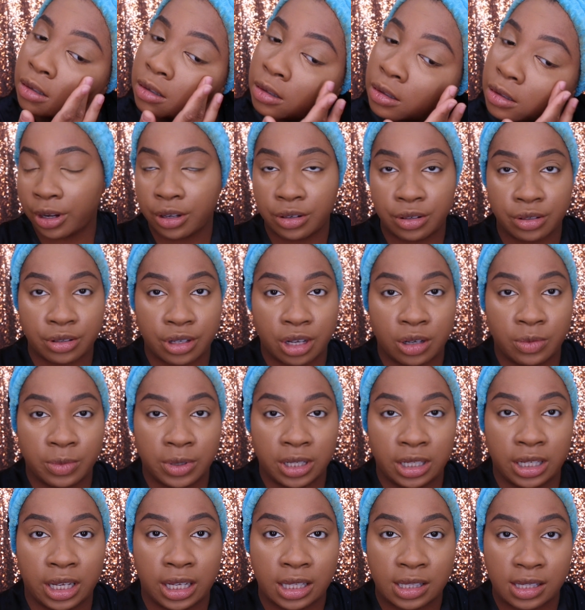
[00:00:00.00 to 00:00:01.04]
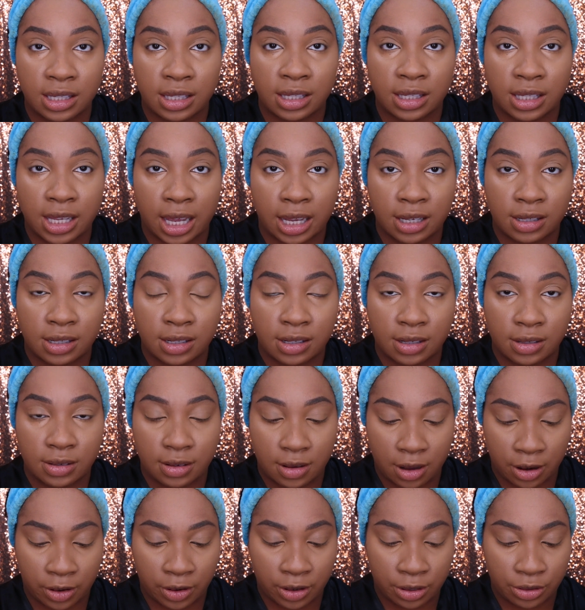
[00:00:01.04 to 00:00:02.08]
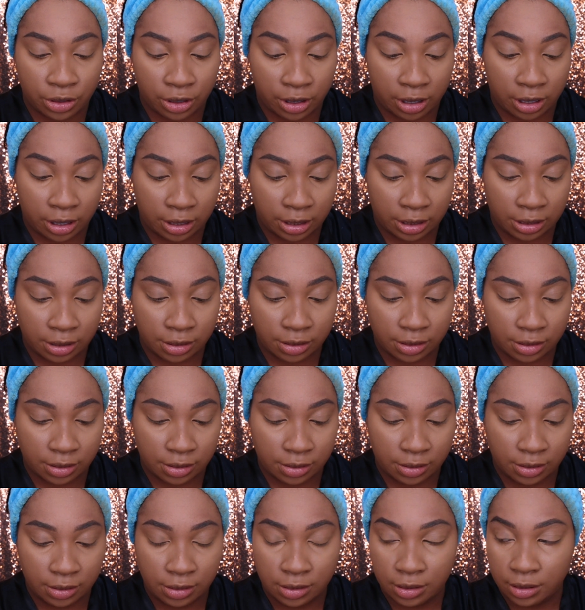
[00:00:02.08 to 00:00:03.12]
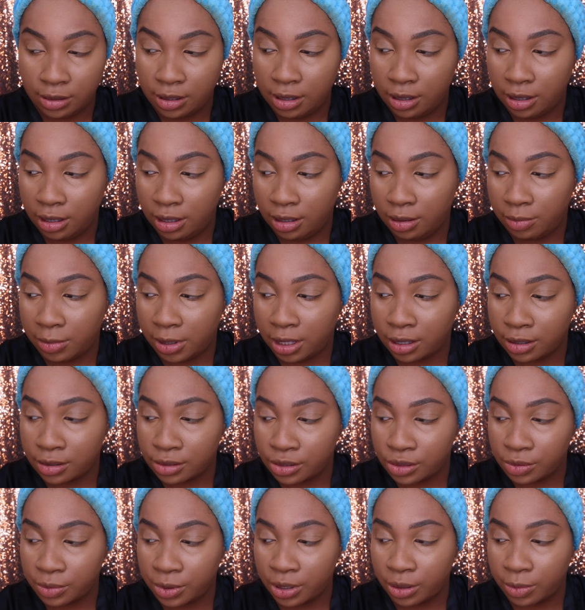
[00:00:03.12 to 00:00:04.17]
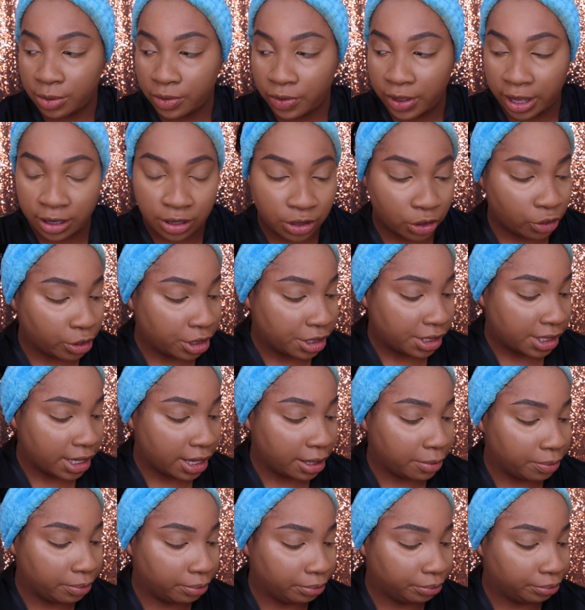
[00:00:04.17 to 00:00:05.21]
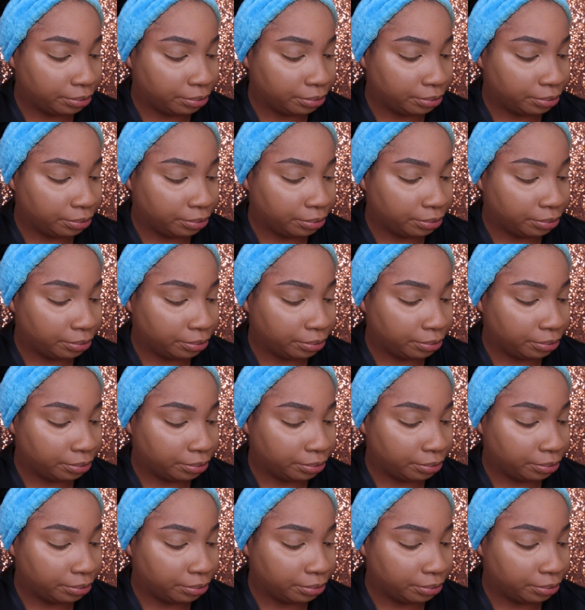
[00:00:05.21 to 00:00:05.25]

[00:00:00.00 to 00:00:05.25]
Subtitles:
We're gonna go in and set our under eyes, because we don't want that to crease up.